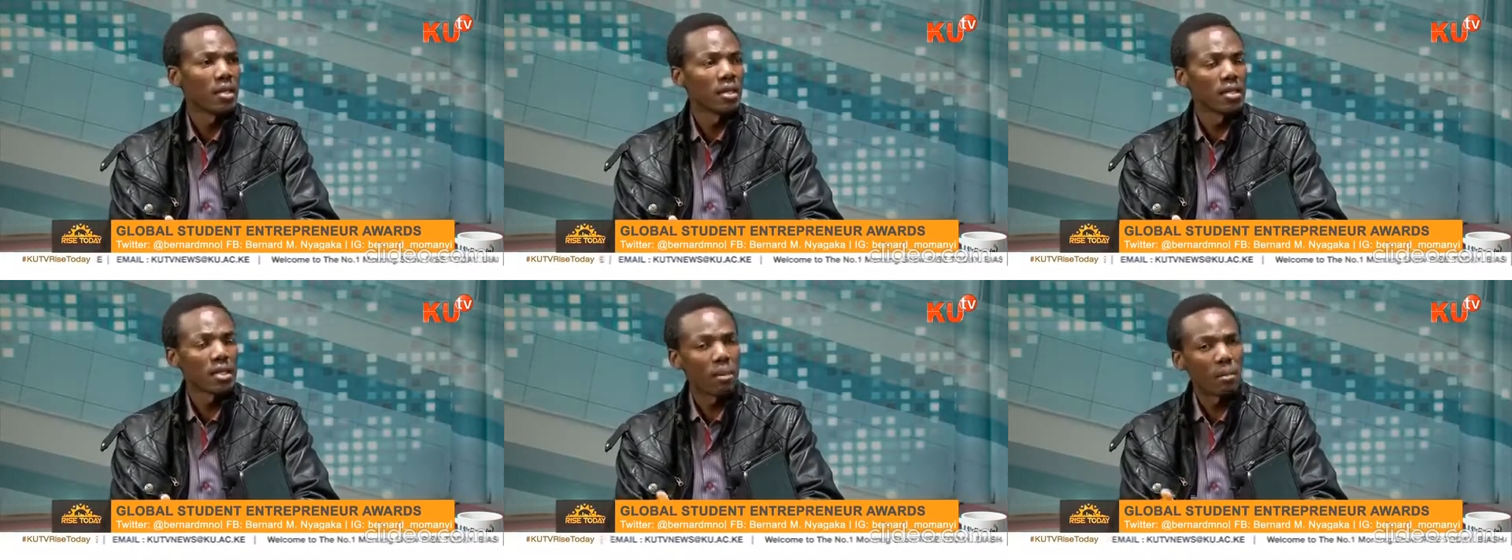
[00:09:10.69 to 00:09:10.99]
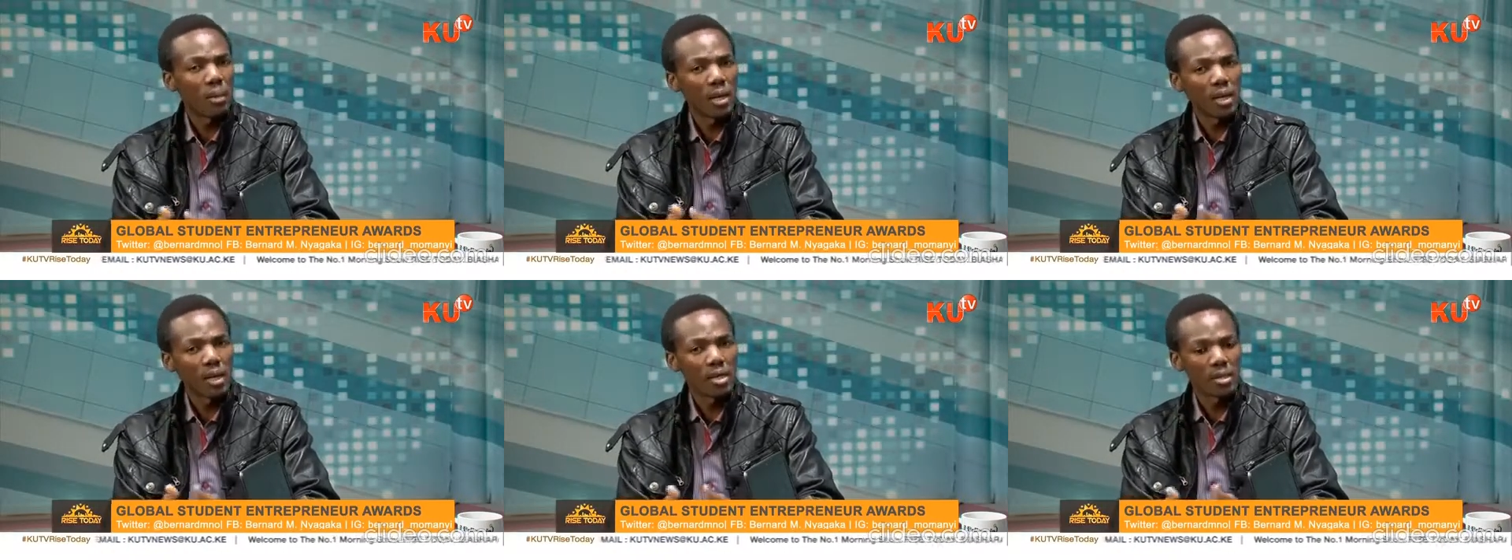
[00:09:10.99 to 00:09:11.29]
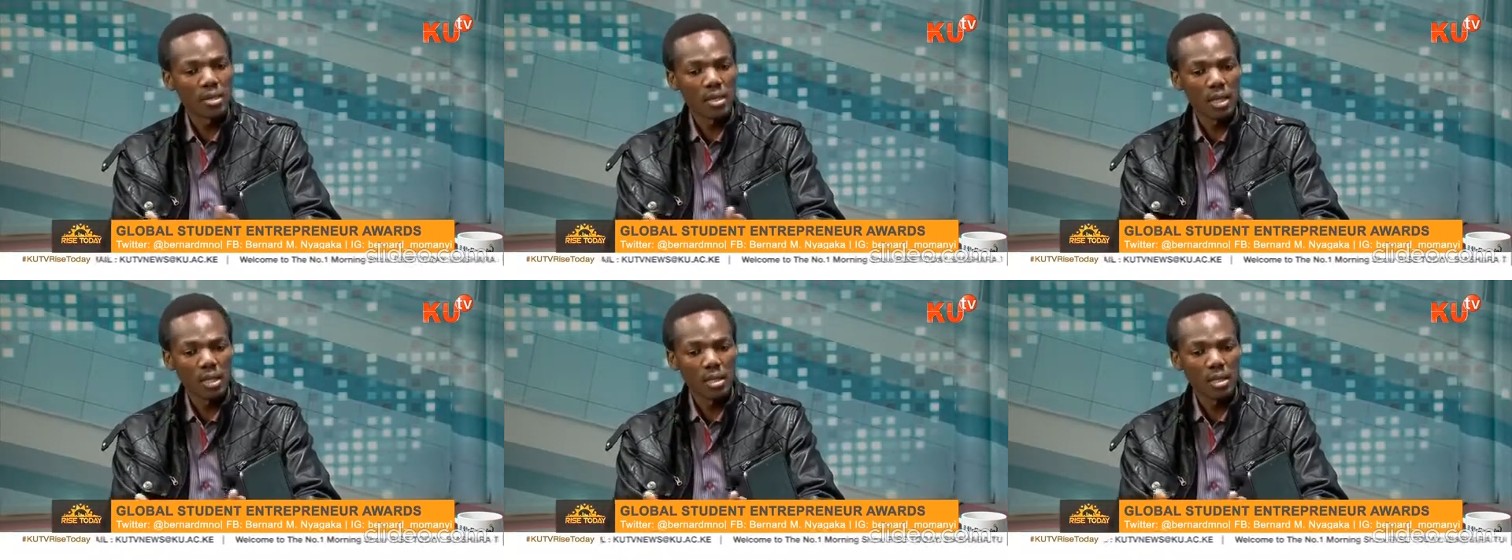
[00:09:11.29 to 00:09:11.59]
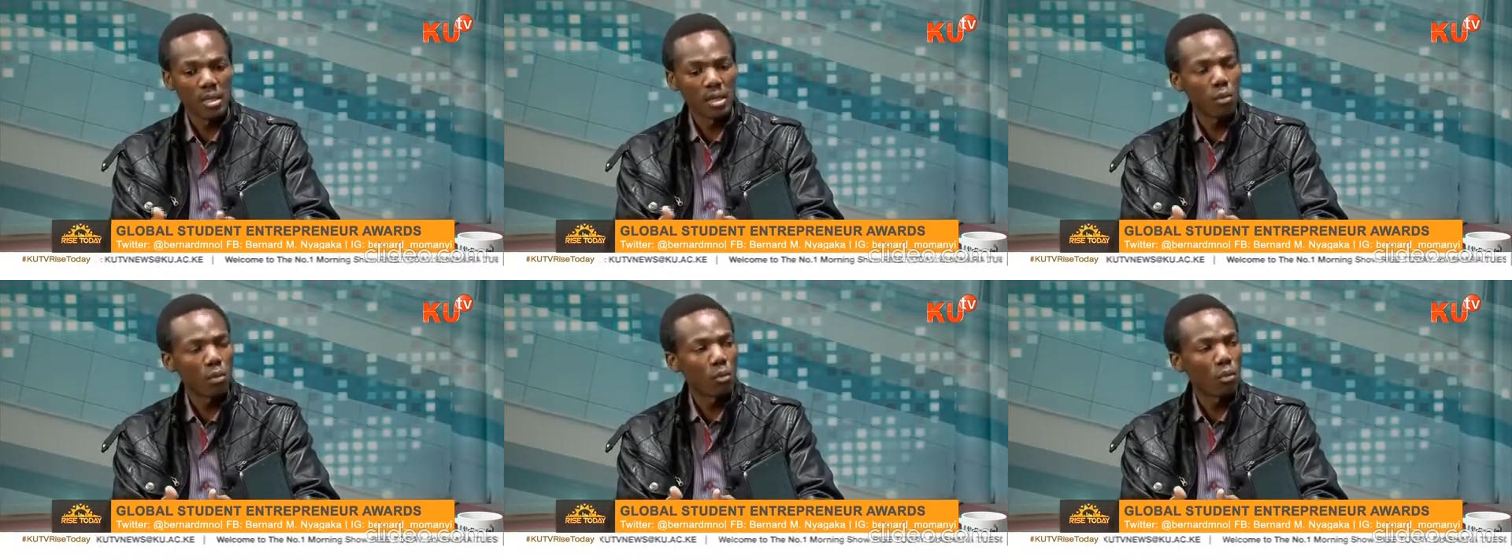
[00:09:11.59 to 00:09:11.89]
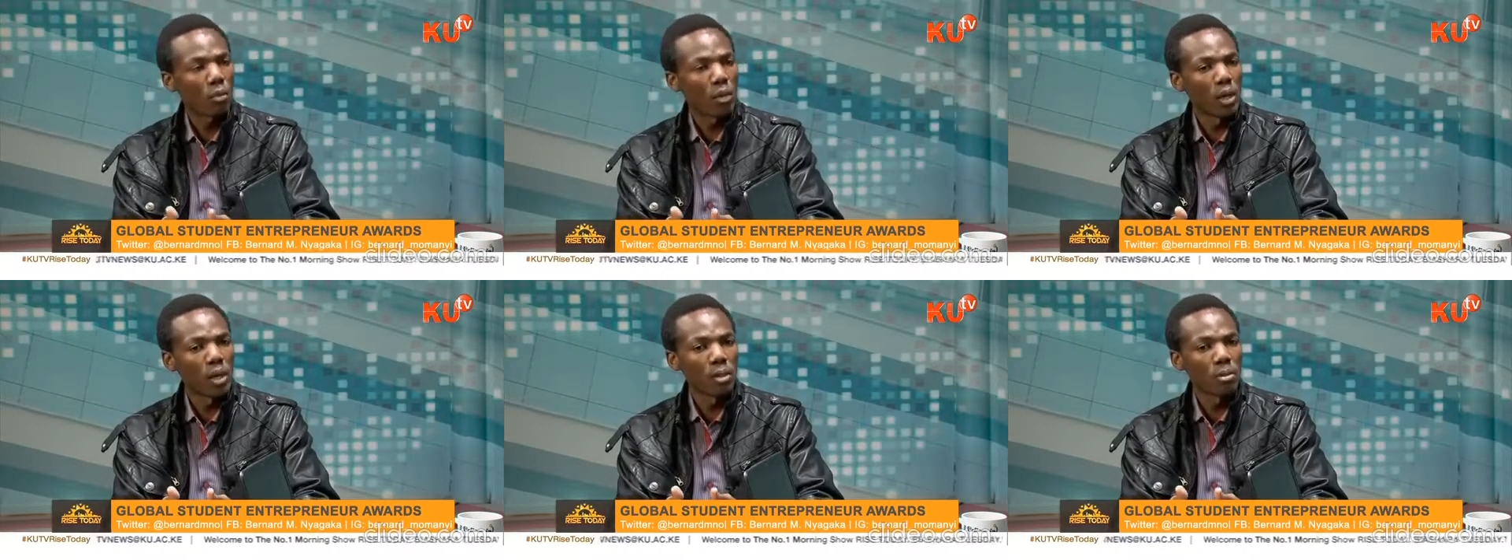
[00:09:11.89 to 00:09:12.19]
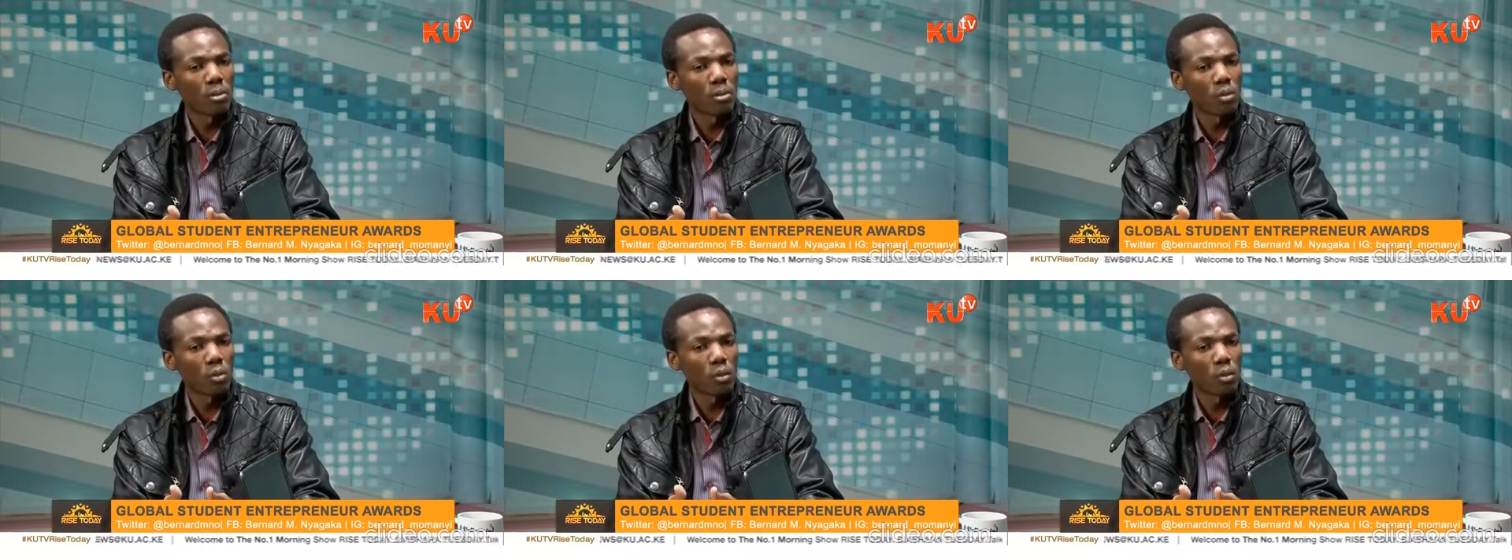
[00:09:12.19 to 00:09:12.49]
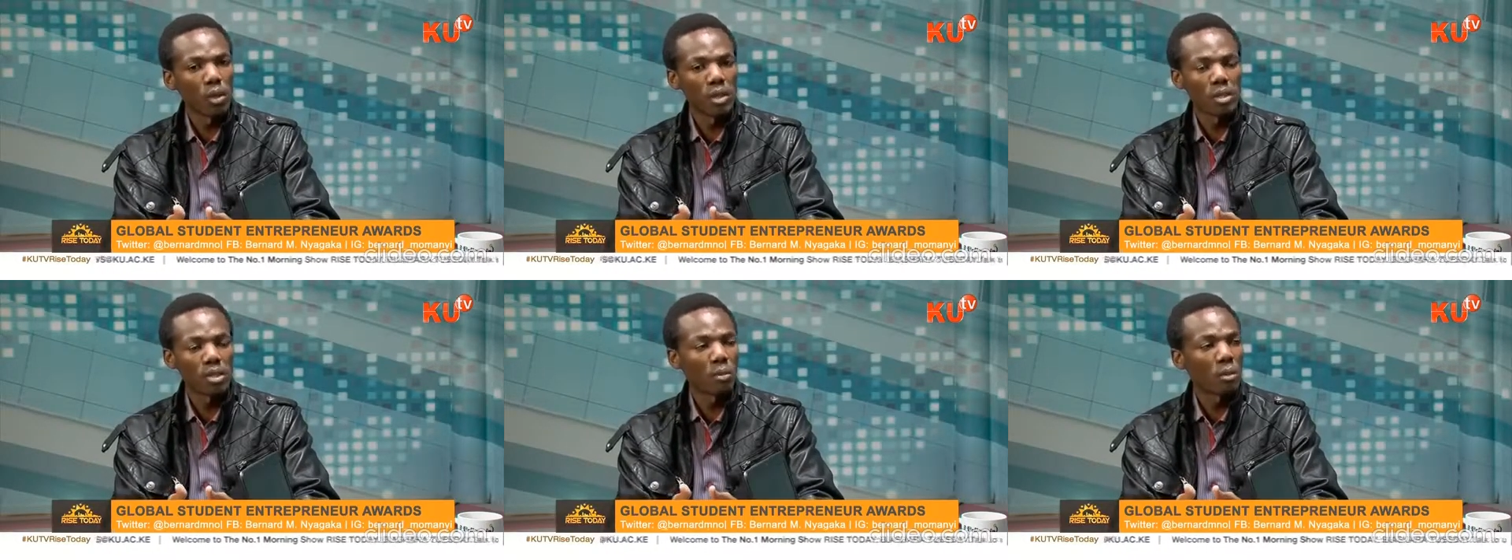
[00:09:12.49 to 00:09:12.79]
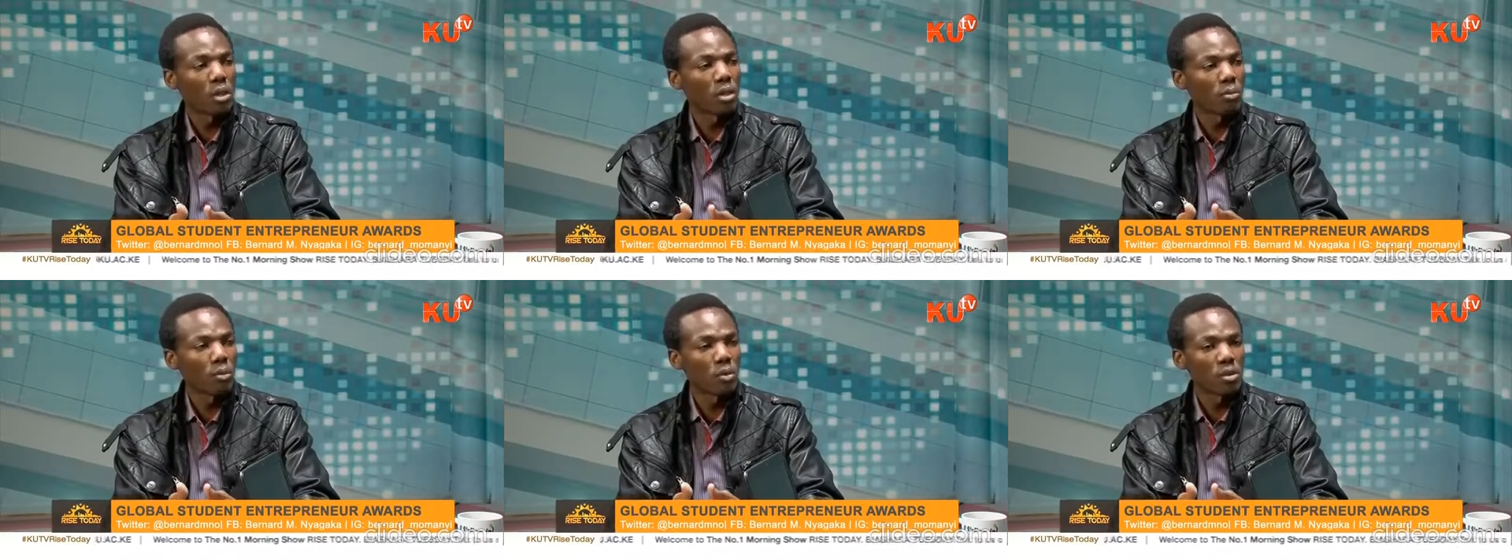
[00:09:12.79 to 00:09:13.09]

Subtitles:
These are markets that when someone